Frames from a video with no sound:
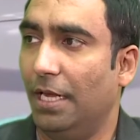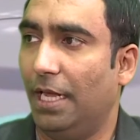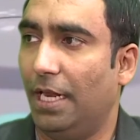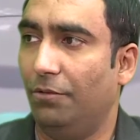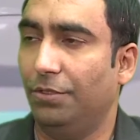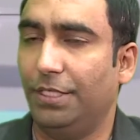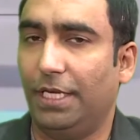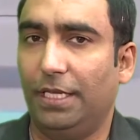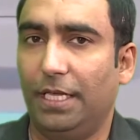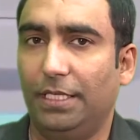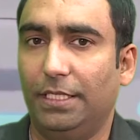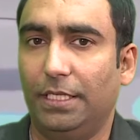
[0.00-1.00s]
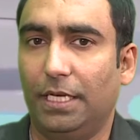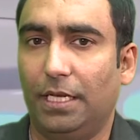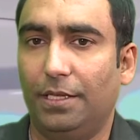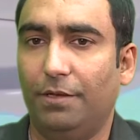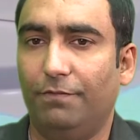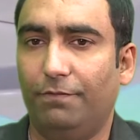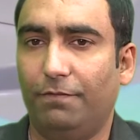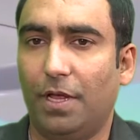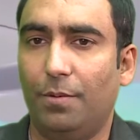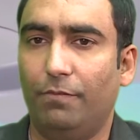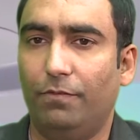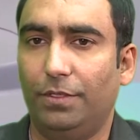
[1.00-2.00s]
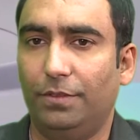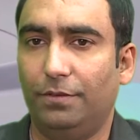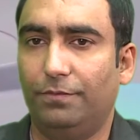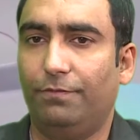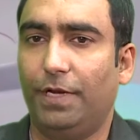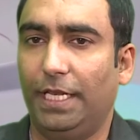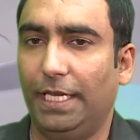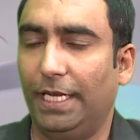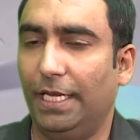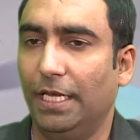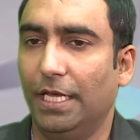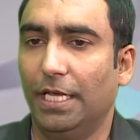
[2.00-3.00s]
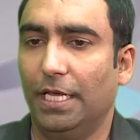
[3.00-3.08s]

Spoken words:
and I would say that they've come up with fairly